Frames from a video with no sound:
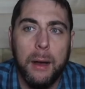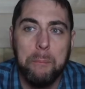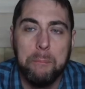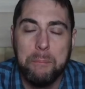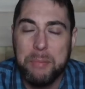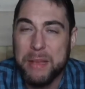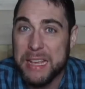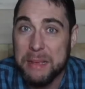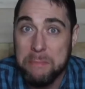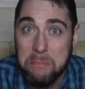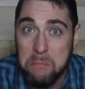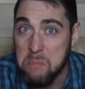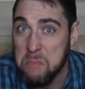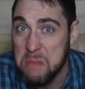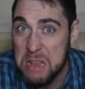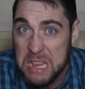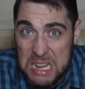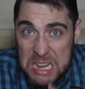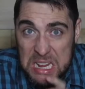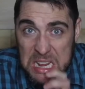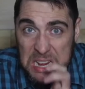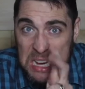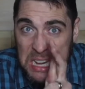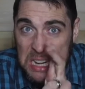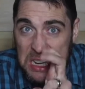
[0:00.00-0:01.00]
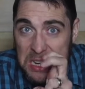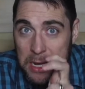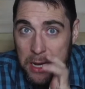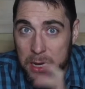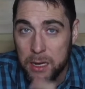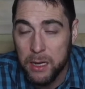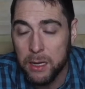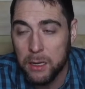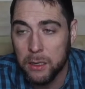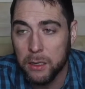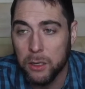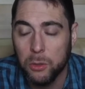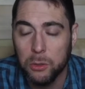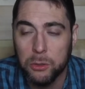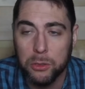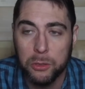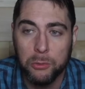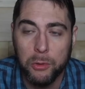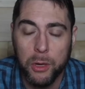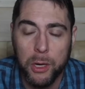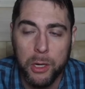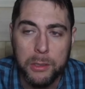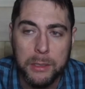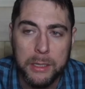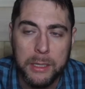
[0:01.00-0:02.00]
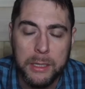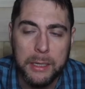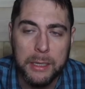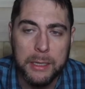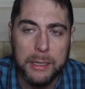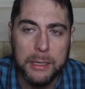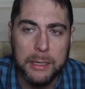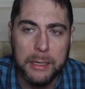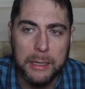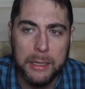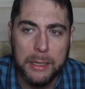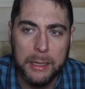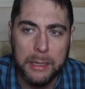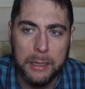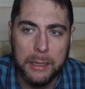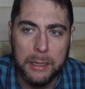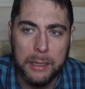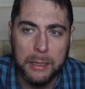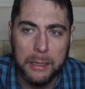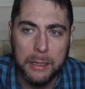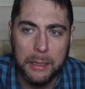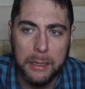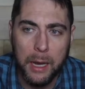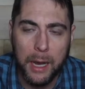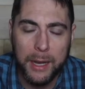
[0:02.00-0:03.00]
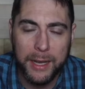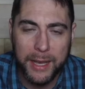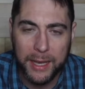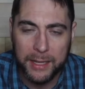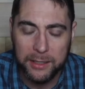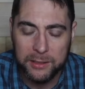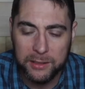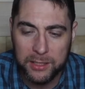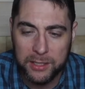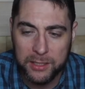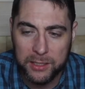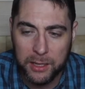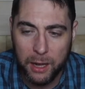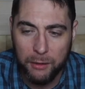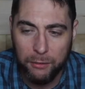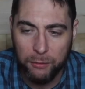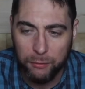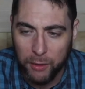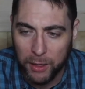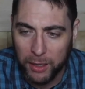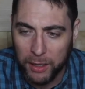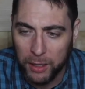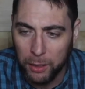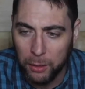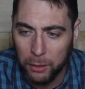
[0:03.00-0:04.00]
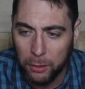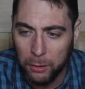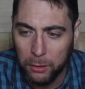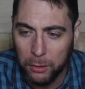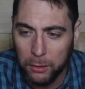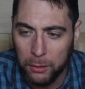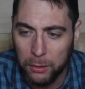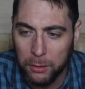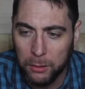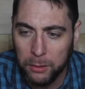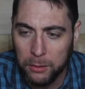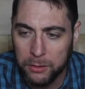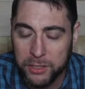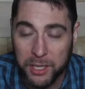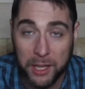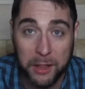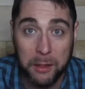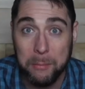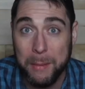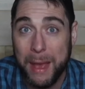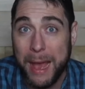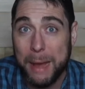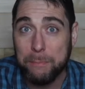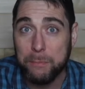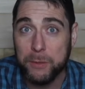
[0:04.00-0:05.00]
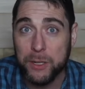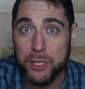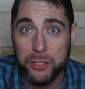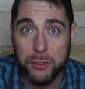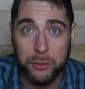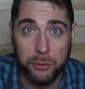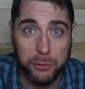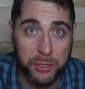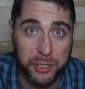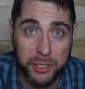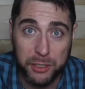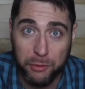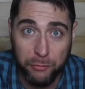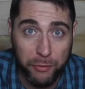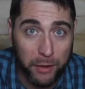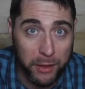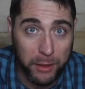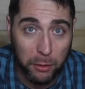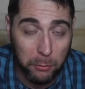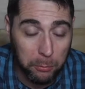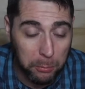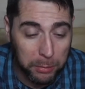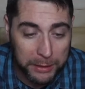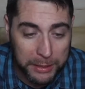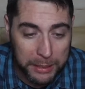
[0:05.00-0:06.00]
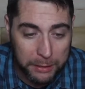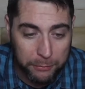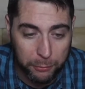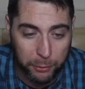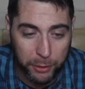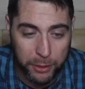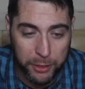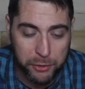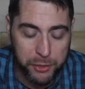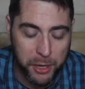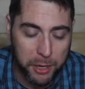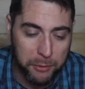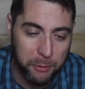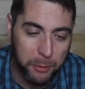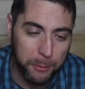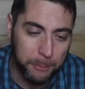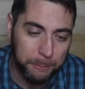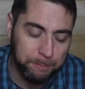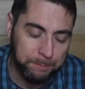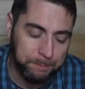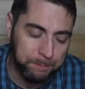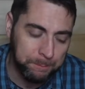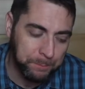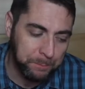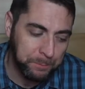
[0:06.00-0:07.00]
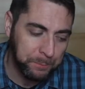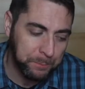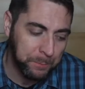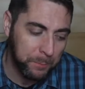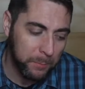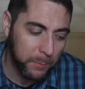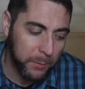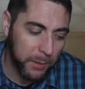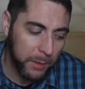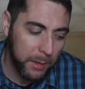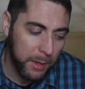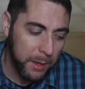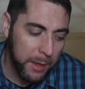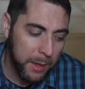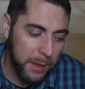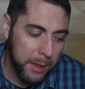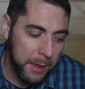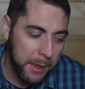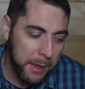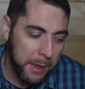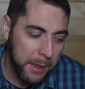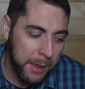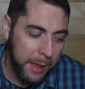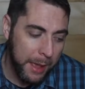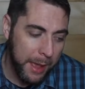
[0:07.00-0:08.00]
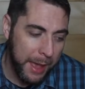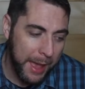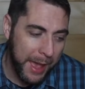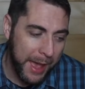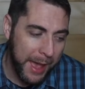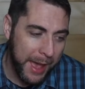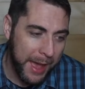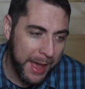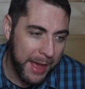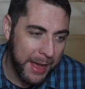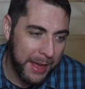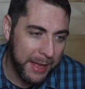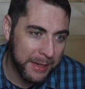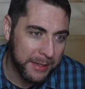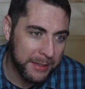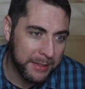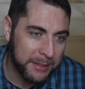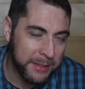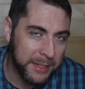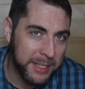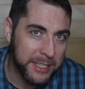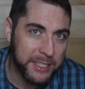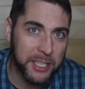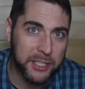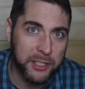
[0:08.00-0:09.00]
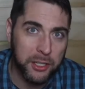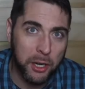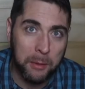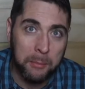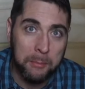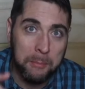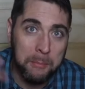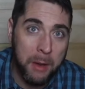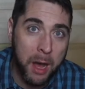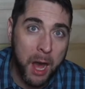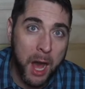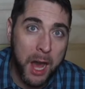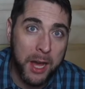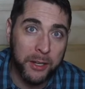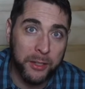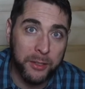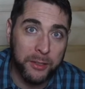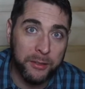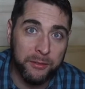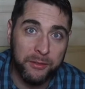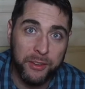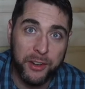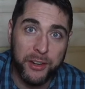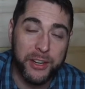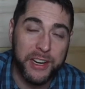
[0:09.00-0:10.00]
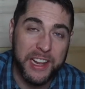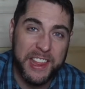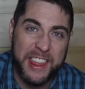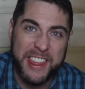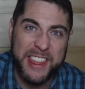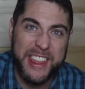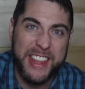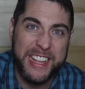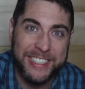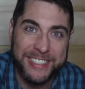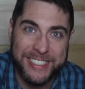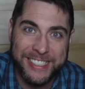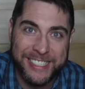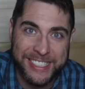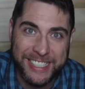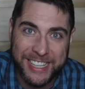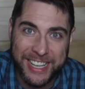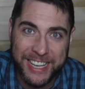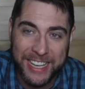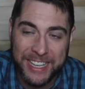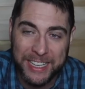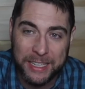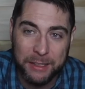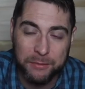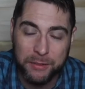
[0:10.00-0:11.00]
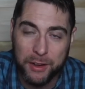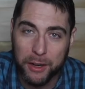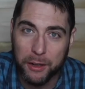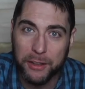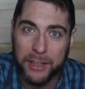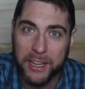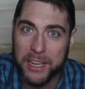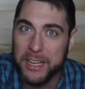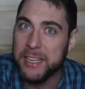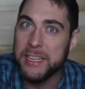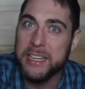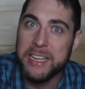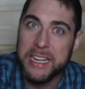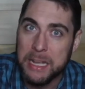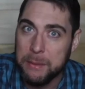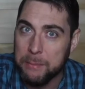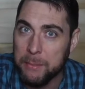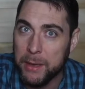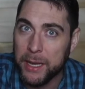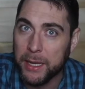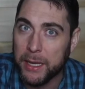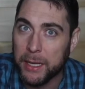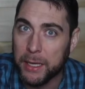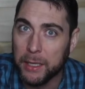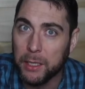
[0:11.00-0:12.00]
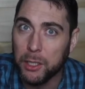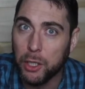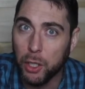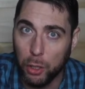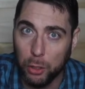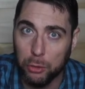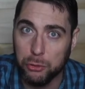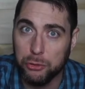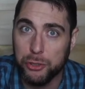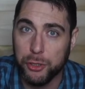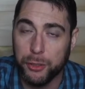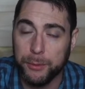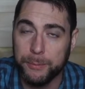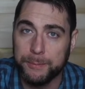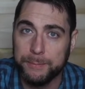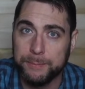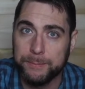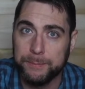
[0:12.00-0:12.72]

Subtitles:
be mean, quote unquote, against a fellow Southern Baptist or just a fellow believer in general. And this is our modern, very thin-skinned, very anemic culture.